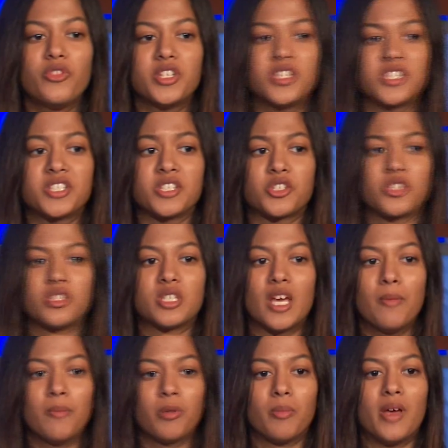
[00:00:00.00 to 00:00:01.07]
of the decision to
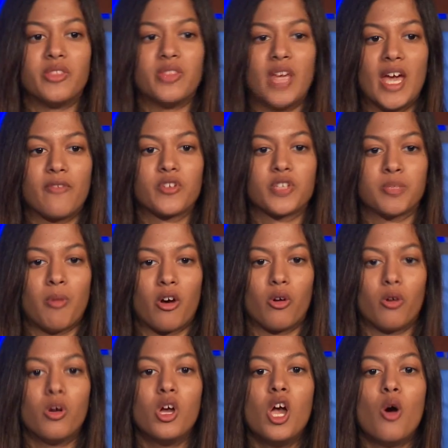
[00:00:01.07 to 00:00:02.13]
implement the ANFIS model,